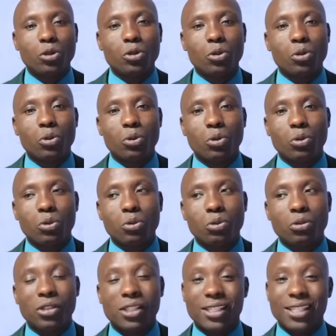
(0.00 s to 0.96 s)

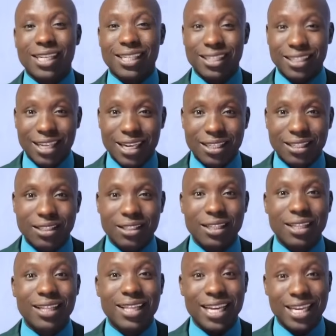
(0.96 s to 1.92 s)
to just
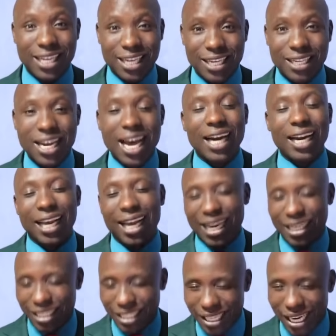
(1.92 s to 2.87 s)
assess the need, and I
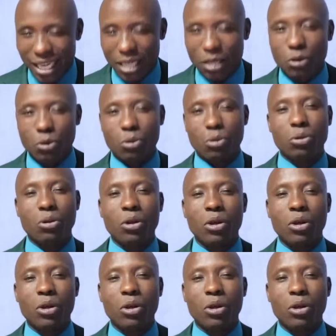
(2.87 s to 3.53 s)
can tell you